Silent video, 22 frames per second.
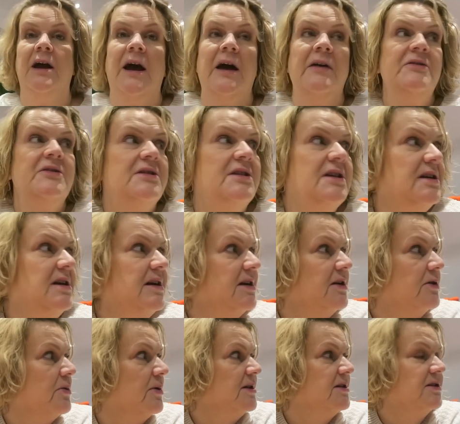haven't seen
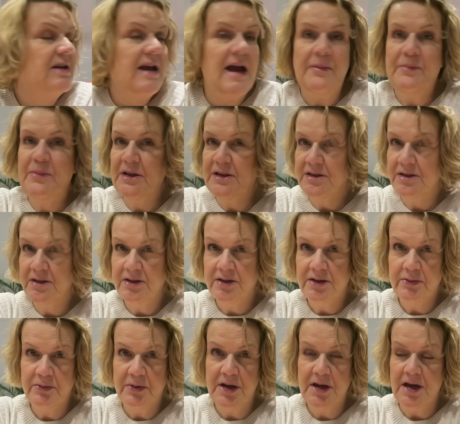any Queen's Gambit since
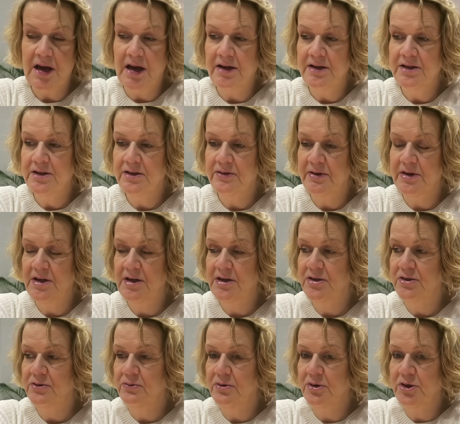the weekend, so I
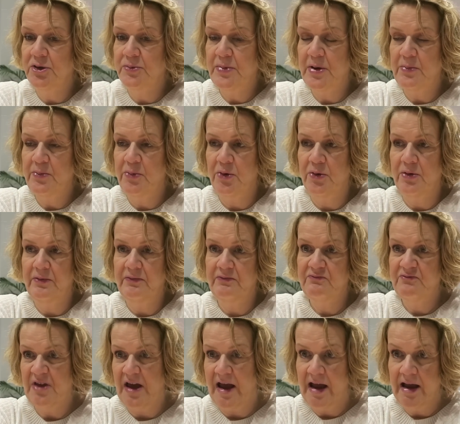need to watch a bit more of
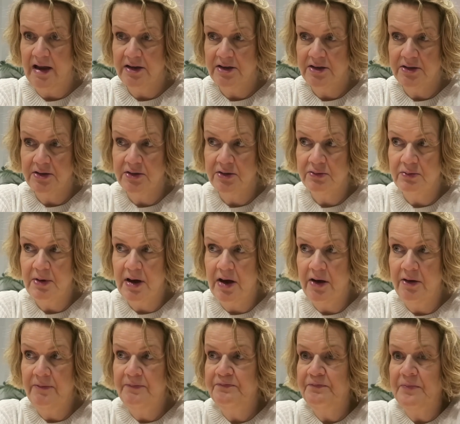that as
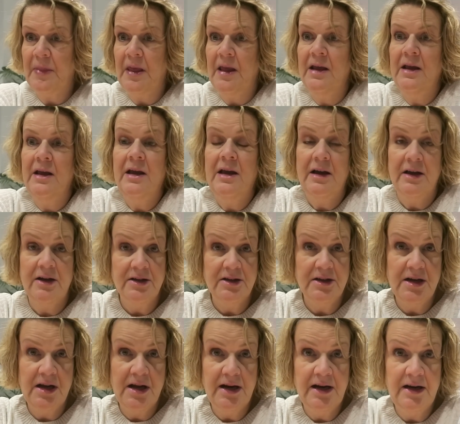well. And
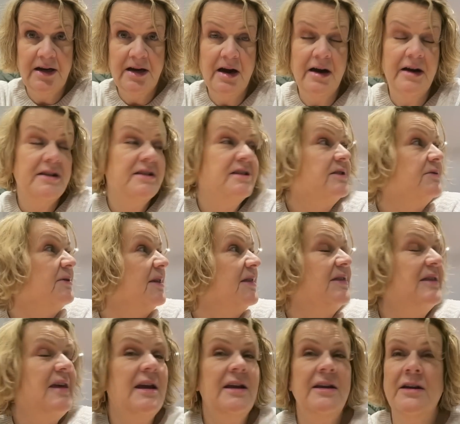an early night. So I
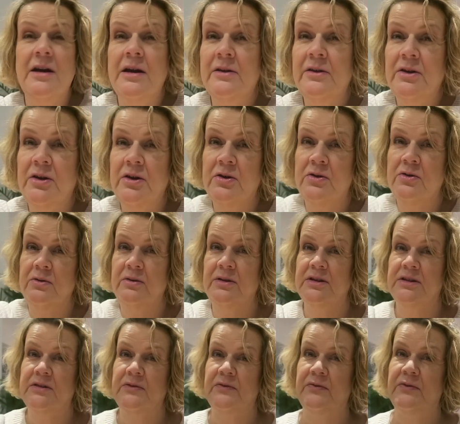think I'm going to call
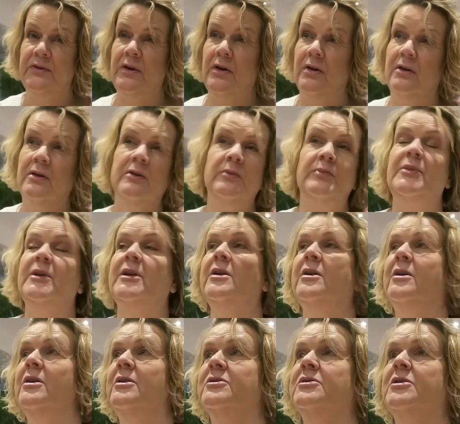this a vlog,
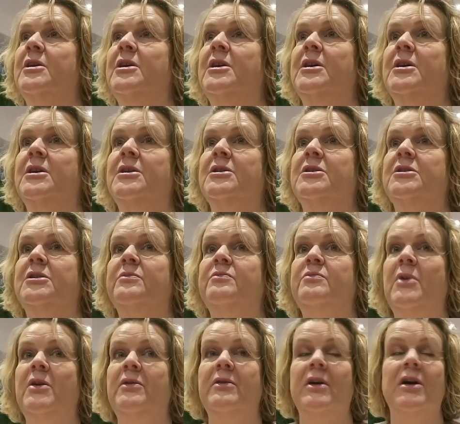because
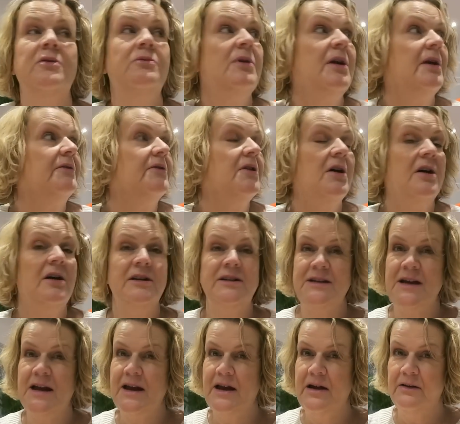tomorrow we have got our
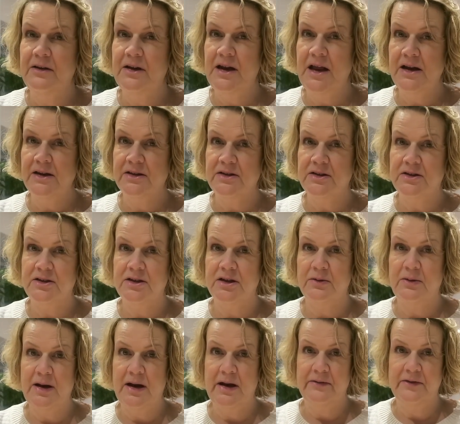day out in
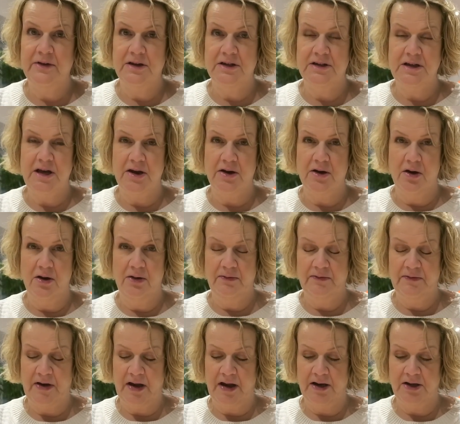Exeter. We're having a day
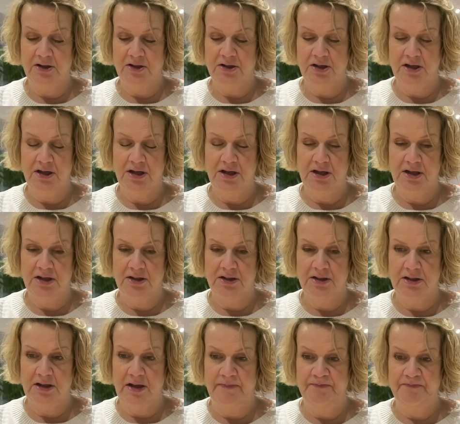off. Ashley
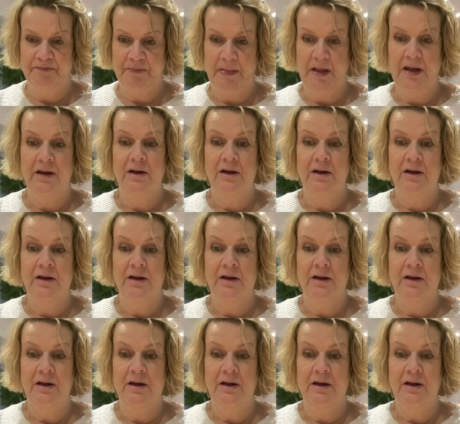is um,